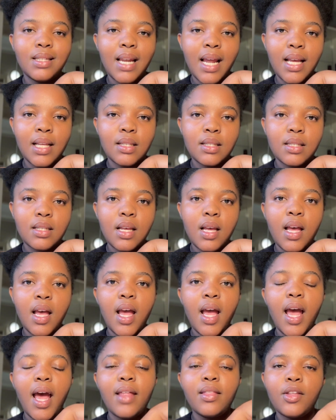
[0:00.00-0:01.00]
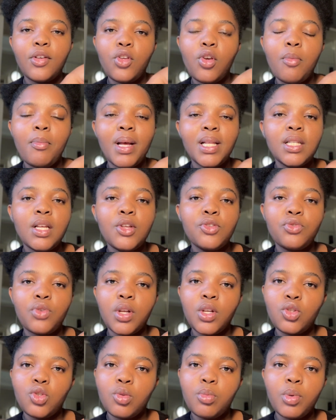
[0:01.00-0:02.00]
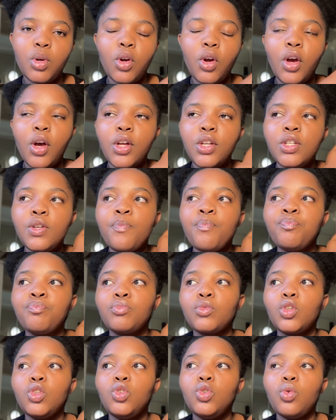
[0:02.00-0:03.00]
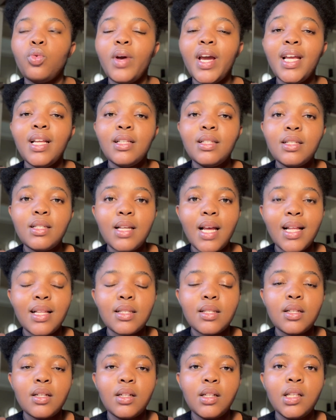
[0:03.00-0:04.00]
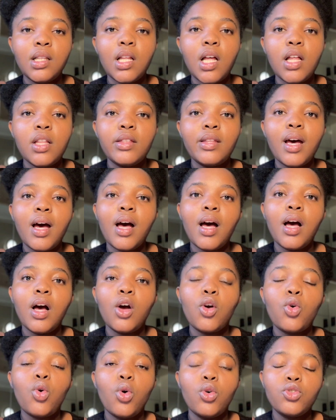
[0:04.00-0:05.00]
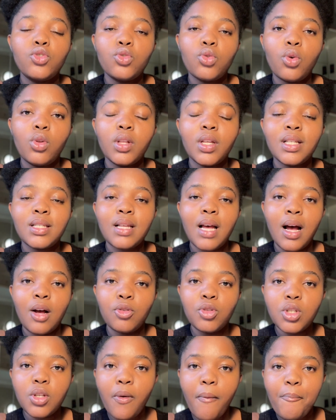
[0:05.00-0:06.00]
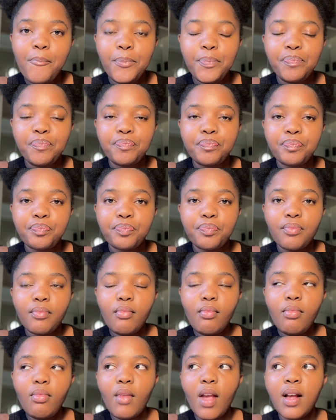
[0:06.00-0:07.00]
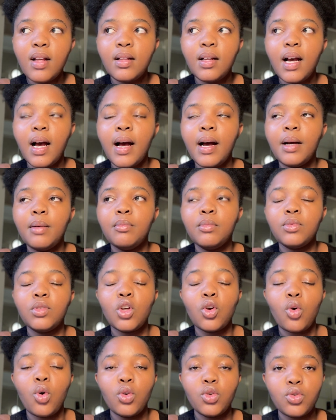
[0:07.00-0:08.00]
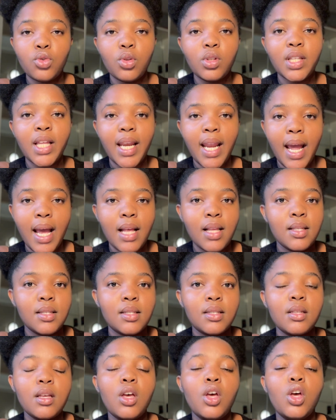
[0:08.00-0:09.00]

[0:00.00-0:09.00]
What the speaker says: Lines, and then your matter is ready to be heard. You wait until the court roll is out, the court roll that has